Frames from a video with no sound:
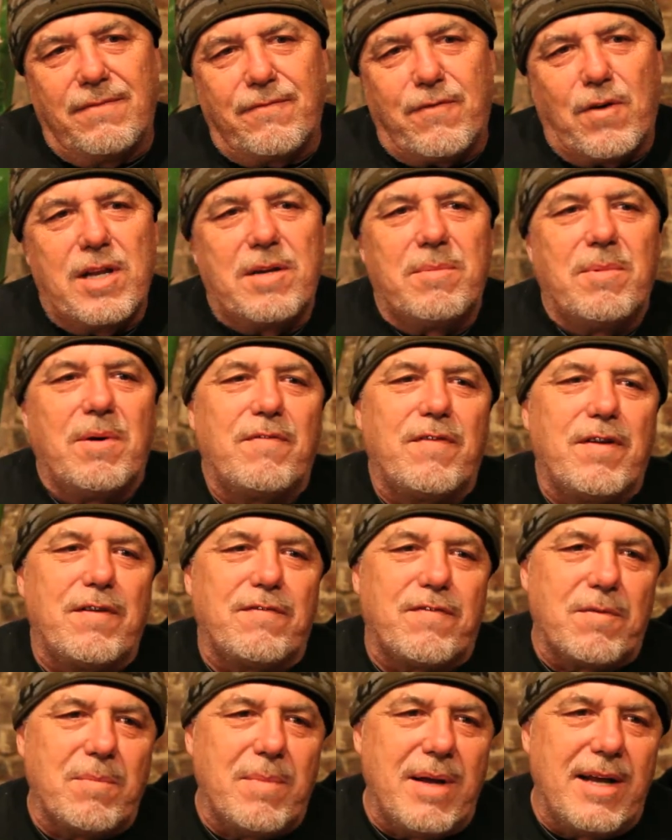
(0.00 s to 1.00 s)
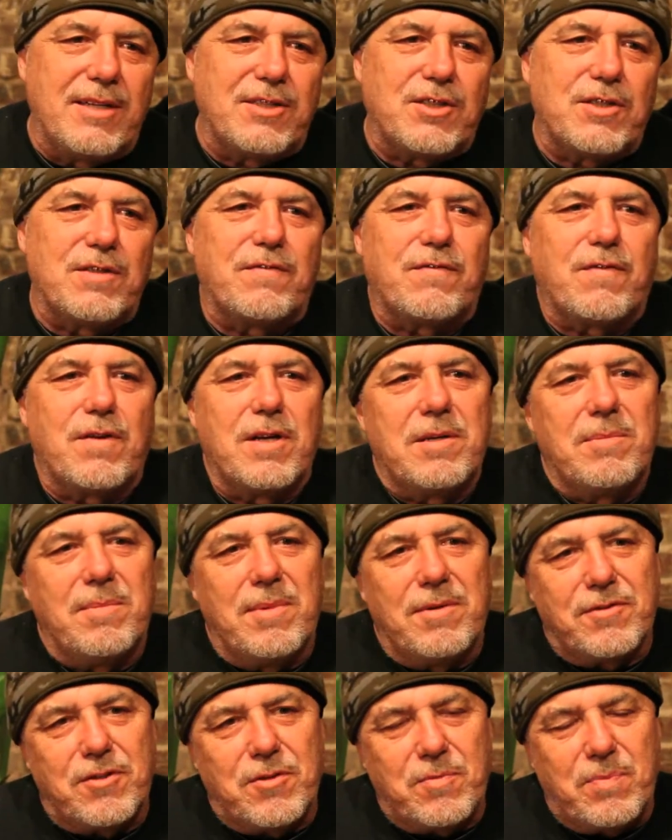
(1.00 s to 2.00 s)
freedom of information, freedom
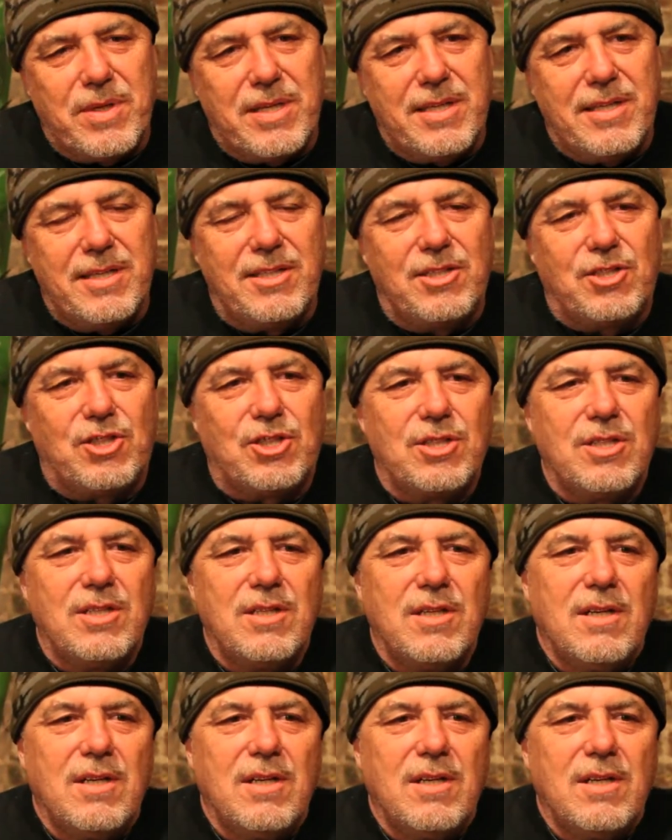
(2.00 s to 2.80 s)
of speech,